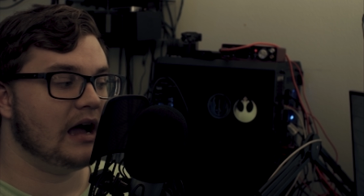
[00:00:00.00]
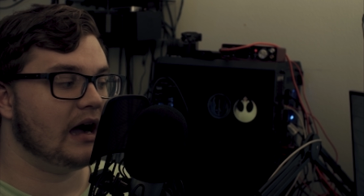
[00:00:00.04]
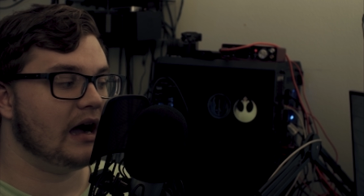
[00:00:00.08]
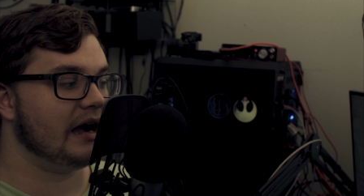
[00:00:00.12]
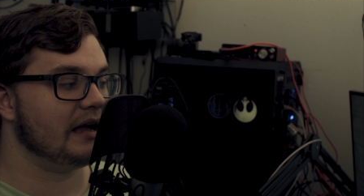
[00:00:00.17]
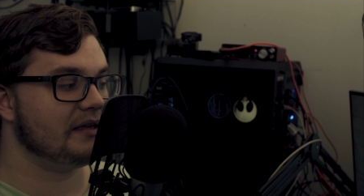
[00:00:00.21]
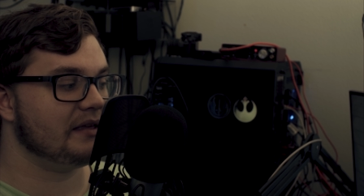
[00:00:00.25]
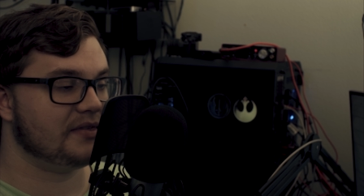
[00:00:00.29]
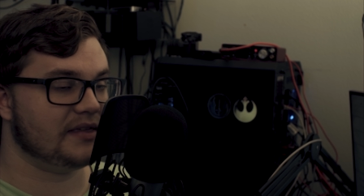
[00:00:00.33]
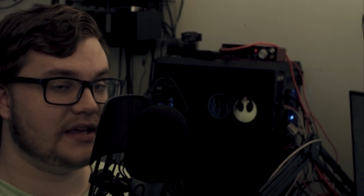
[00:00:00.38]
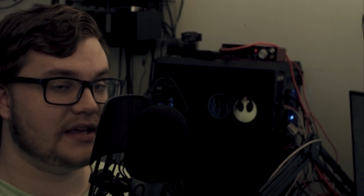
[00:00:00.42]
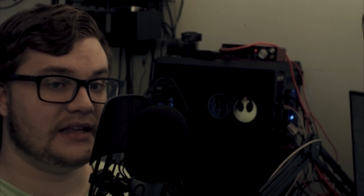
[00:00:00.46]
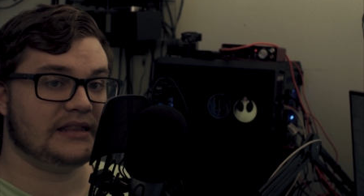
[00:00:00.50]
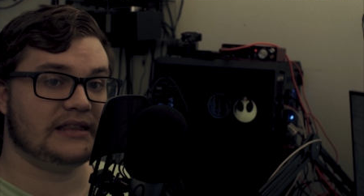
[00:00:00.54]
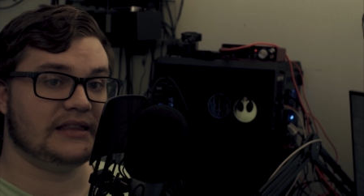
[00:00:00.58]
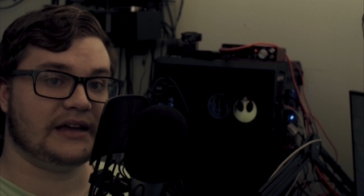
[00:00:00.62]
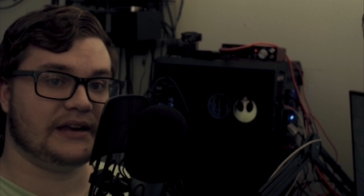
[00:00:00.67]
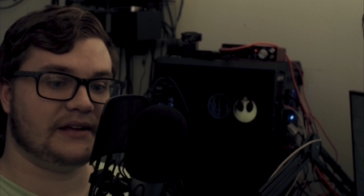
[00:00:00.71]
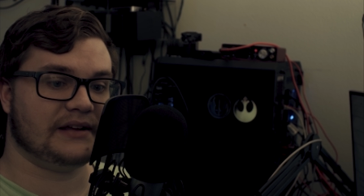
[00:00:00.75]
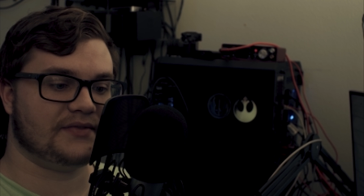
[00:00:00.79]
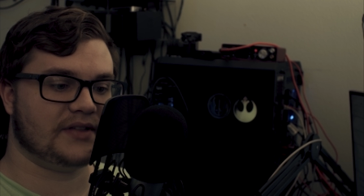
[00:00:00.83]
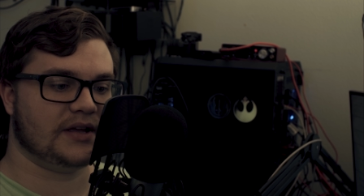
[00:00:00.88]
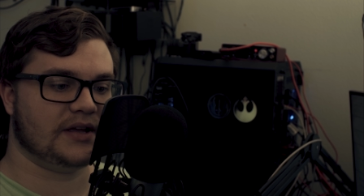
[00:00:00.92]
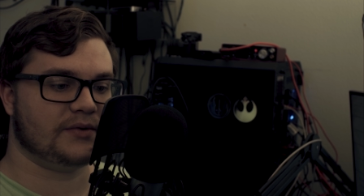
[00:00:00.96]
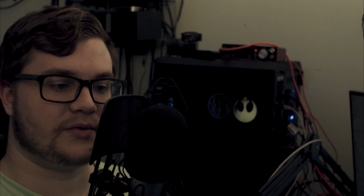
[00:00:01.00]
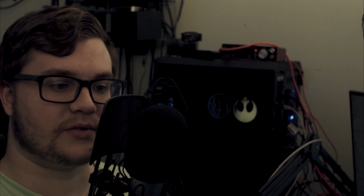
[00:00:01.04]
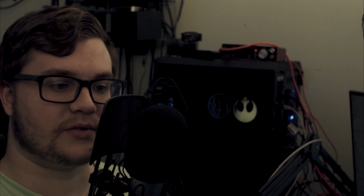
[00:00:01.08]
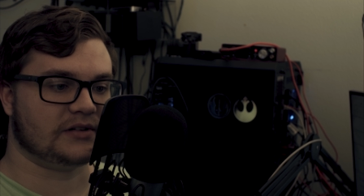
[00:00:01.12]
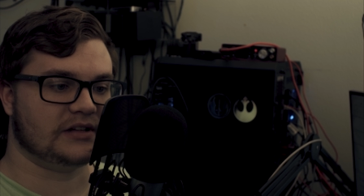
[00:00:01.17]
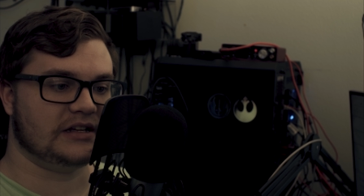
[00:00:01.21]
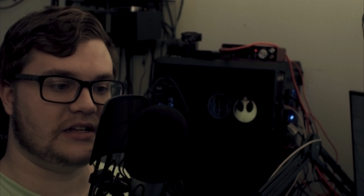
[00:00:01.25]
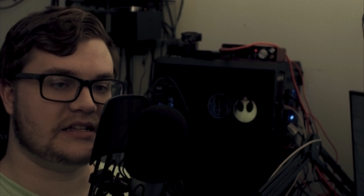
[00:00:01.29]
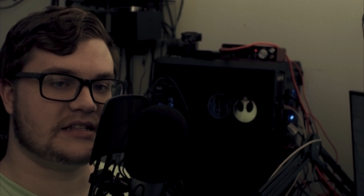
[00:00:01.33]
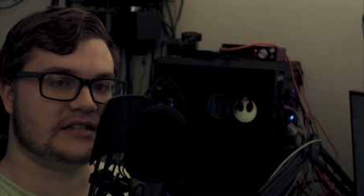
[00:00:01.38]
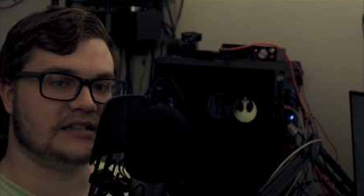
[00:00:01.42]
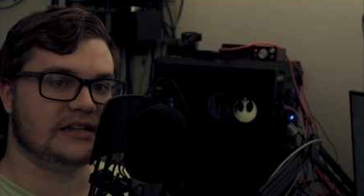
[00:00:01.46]
I think that if they
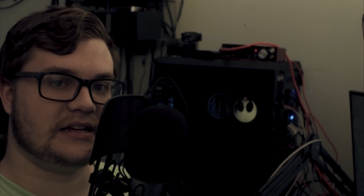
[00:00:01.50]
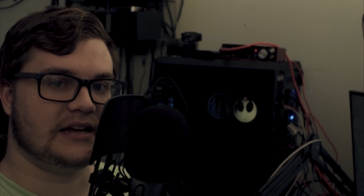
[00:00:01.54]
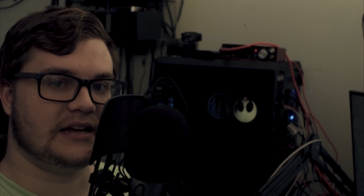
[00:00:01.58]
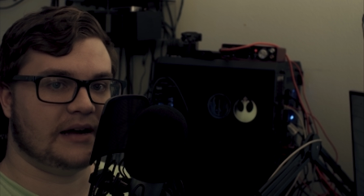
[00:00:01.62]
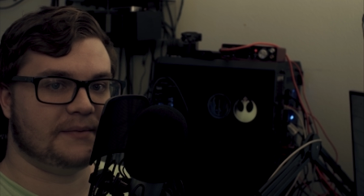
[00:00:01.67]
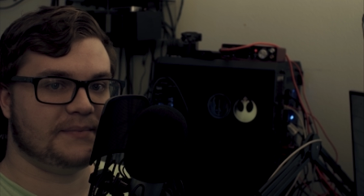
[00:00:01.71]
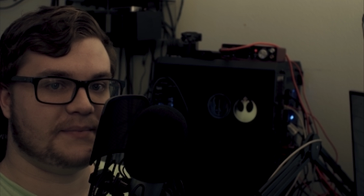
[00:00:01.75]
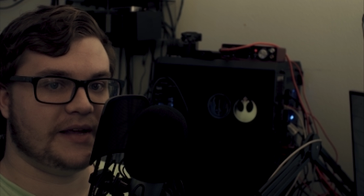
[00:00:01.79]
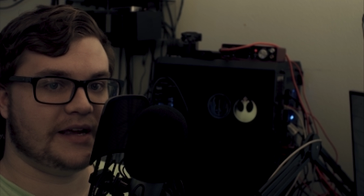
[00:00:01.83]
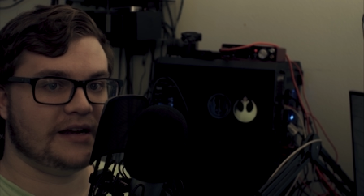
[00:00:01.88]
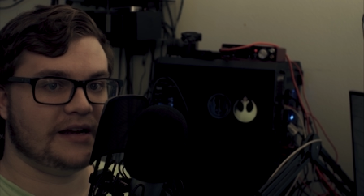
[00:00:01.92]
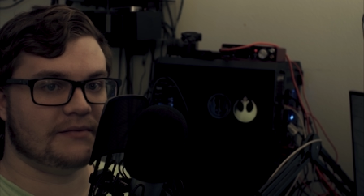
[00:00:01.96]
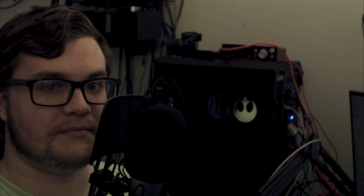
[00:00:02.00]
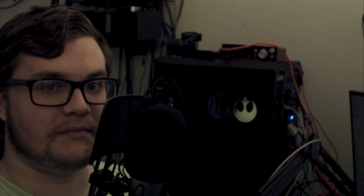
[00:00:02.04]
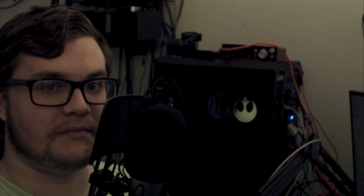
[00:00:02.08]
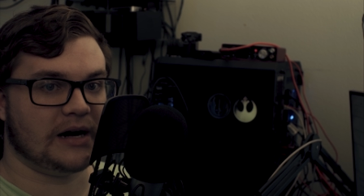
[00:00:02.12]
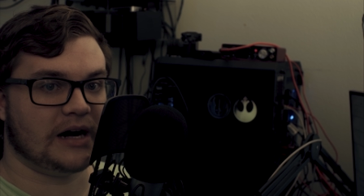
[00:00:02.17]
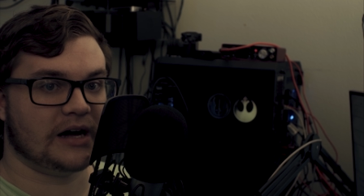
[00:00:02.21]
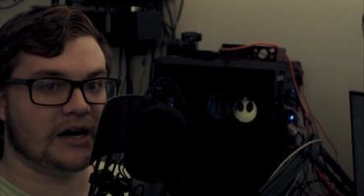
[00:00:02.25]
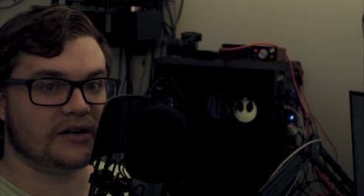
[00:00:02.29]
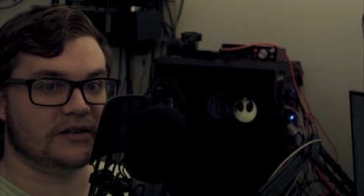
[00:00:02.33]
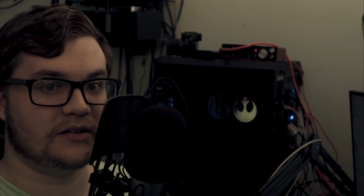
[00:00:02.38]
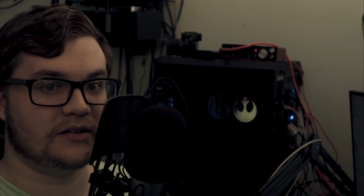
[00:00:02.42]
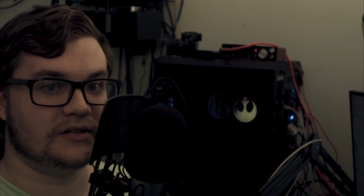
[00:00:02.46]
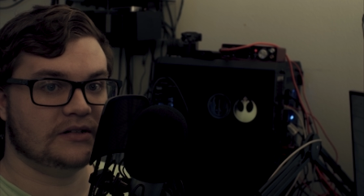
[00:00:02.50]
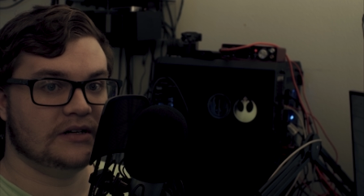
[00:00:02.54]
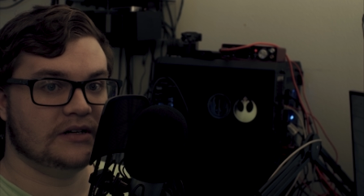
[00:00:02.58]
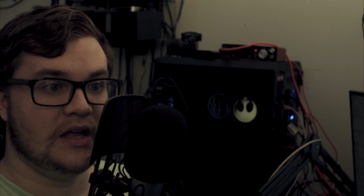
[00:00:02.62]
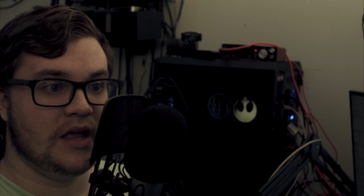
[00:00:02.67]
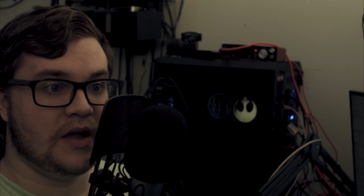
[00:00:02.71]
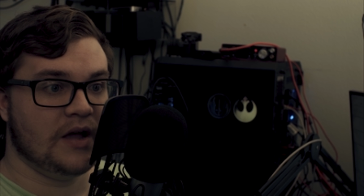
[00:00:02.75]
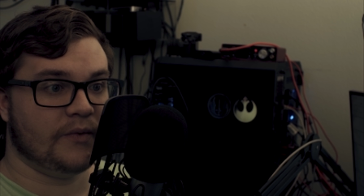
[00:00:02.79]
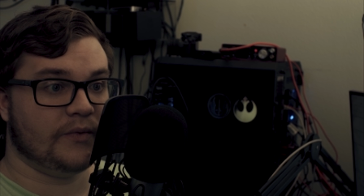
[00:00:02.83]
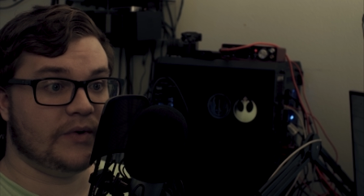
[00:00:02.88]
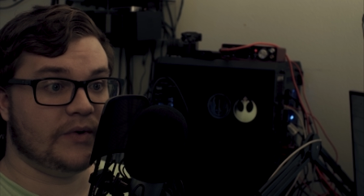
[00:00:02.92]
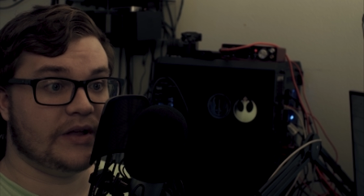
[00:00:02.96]
released an updated model
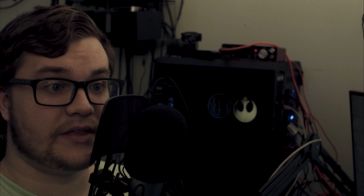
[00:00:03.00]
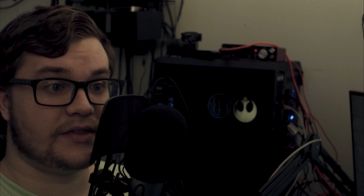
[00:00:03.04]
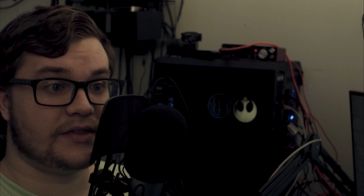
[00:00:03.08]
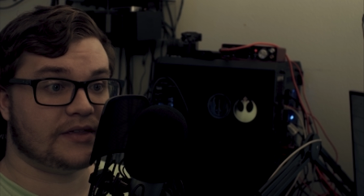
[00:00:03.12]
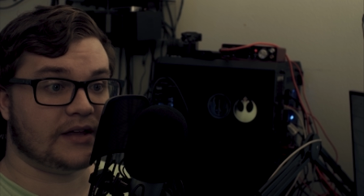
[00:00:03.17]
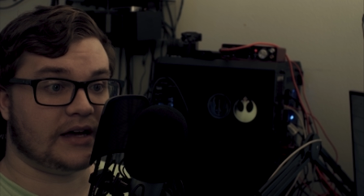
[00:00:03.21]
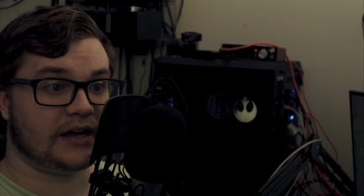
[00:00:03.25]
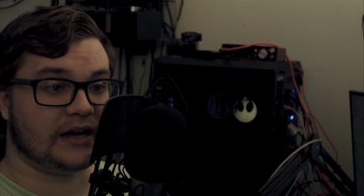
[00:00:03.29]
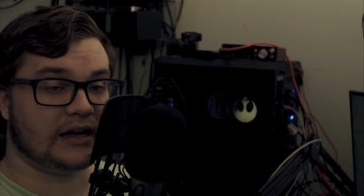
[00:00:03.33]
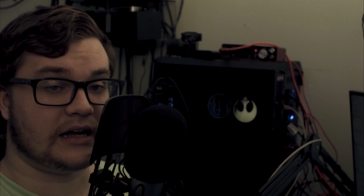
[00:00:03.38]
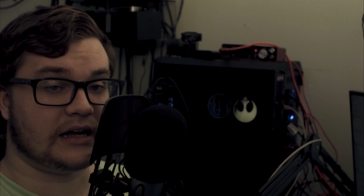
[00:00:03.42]
with